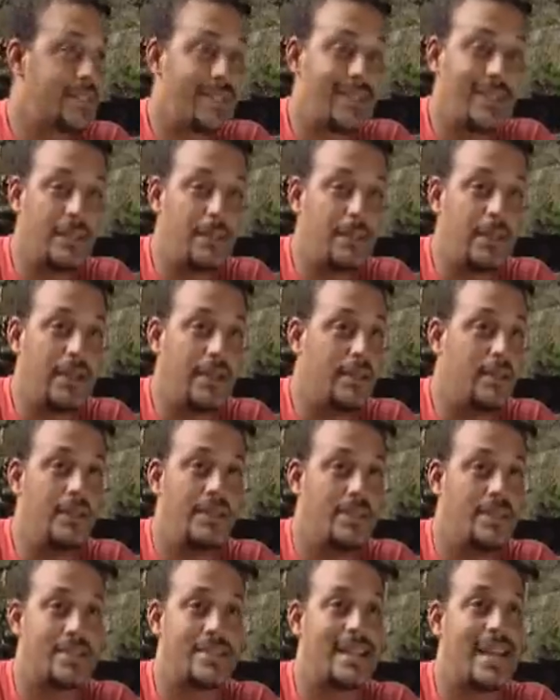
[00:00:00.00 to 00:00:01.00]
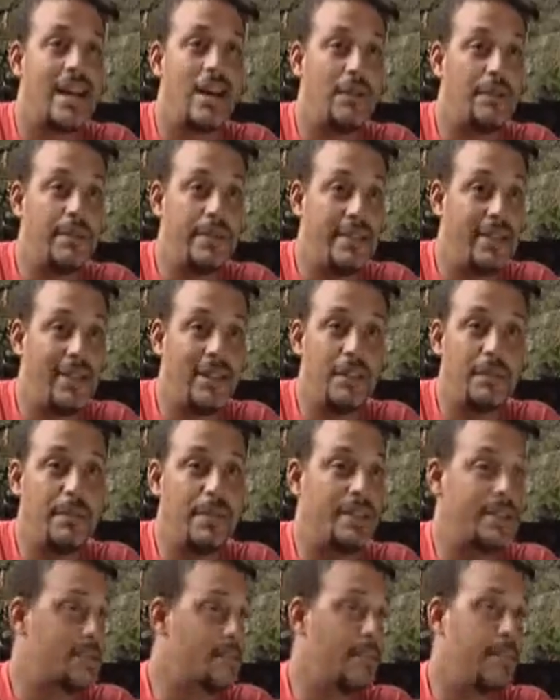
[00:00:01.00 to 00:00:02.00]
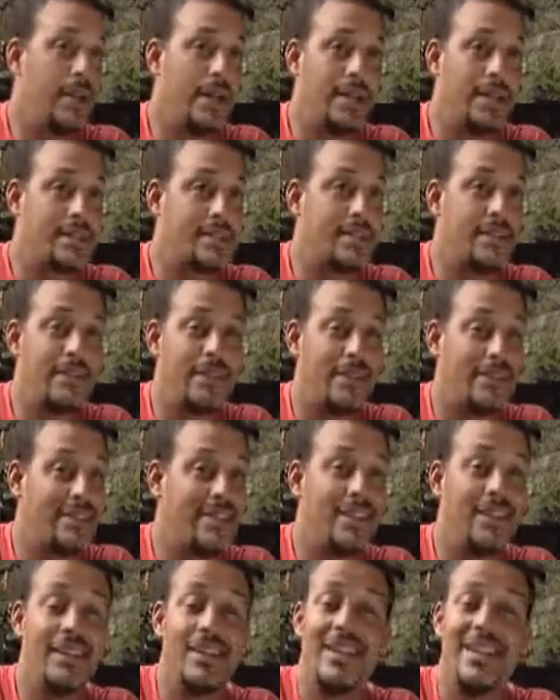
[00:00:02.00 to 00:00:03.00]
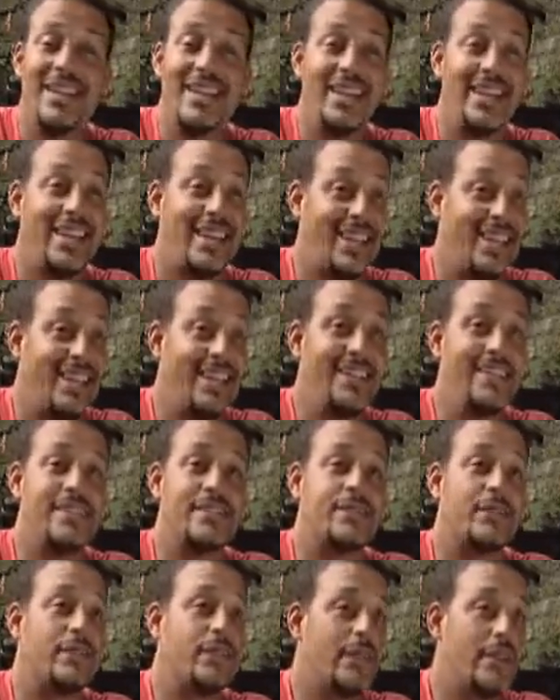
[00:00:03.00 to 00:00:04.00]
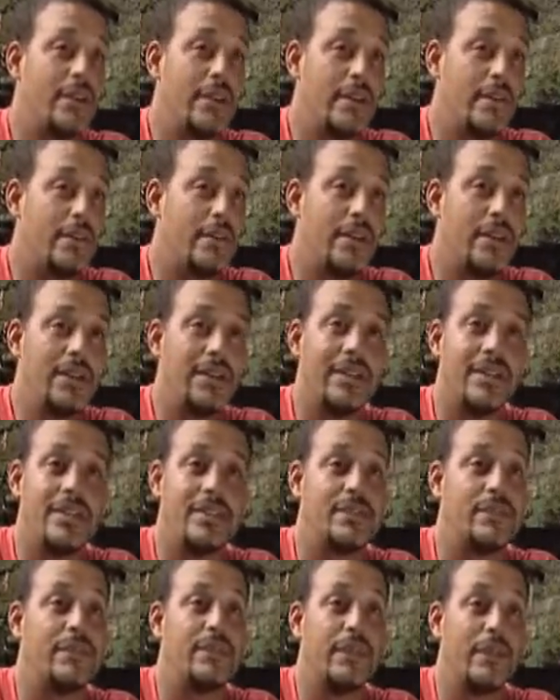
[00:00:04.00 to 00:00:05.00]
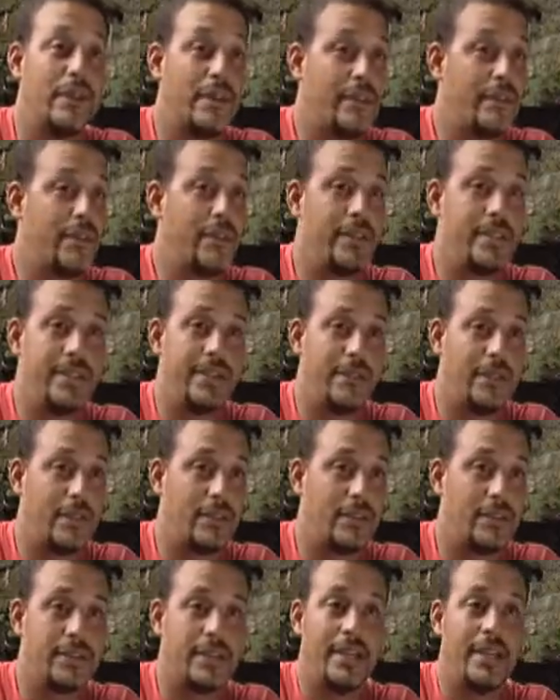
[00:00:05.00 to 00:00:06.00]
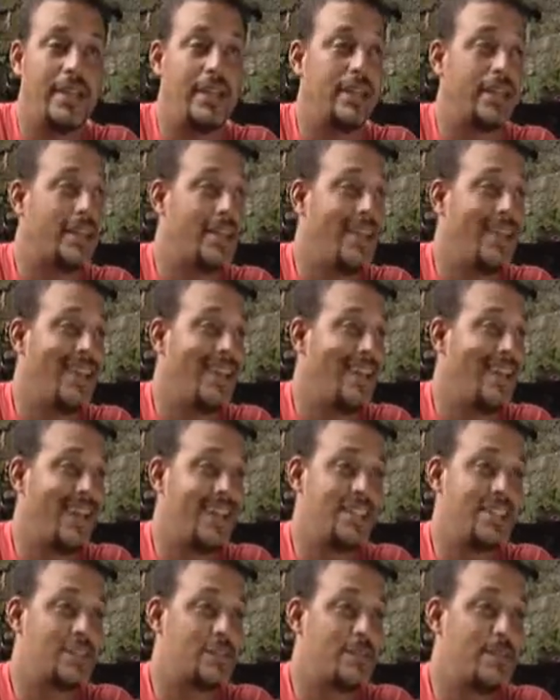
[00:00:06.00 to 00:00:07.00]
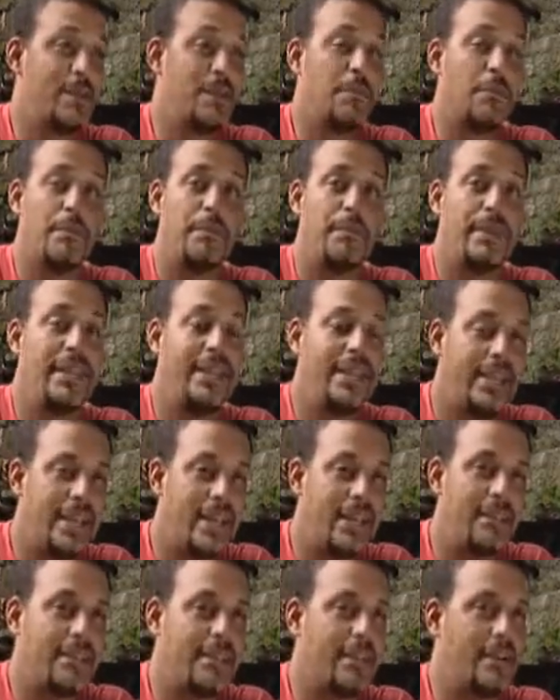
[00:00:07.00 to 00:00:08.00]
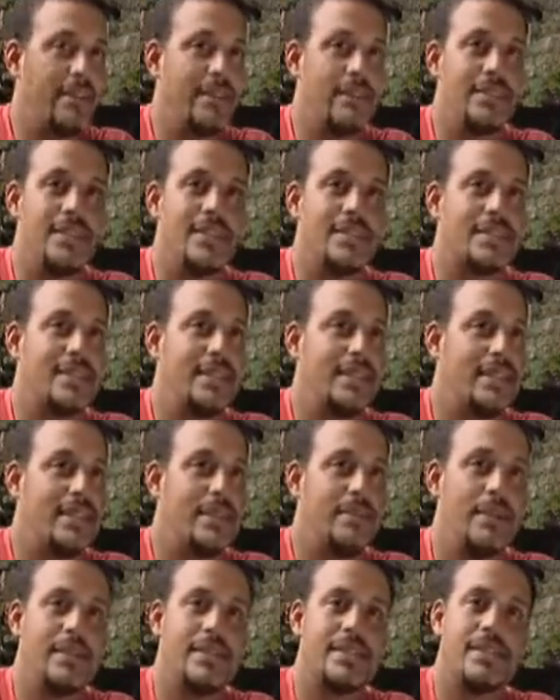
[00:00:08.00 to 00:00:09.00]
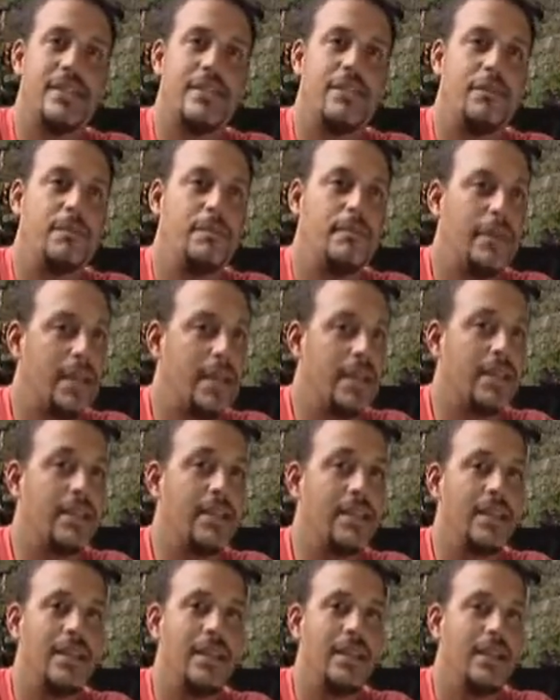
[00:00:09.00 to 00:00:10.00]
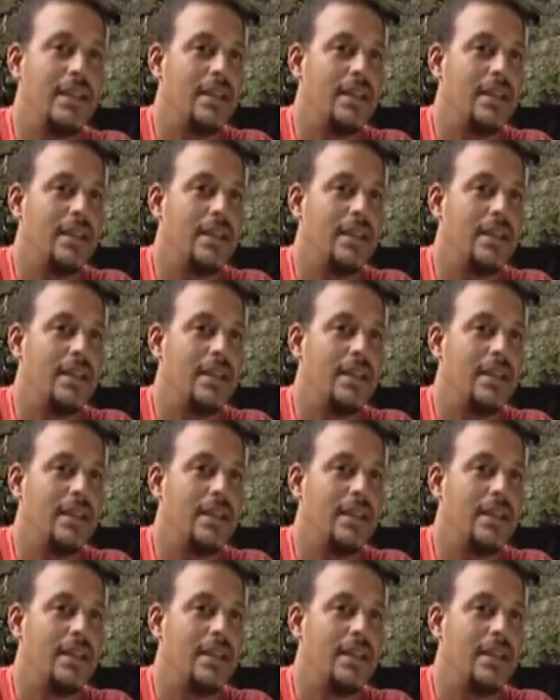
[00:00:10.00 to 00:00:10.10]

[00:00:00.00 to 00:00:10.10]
sleeping just out in the elements, bugs and everything, it is very real and it's very, very difficult. And I just remember being out there and just thinking to myself, man,